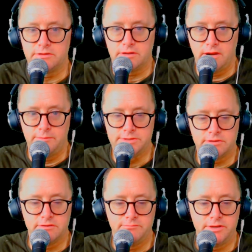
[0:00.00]
comments
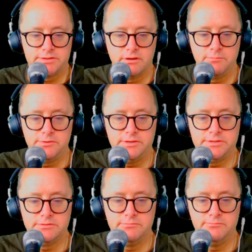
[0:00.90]
could have been interpreted
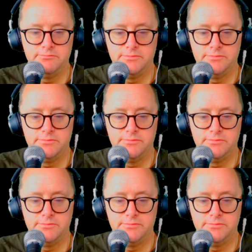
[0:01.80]
to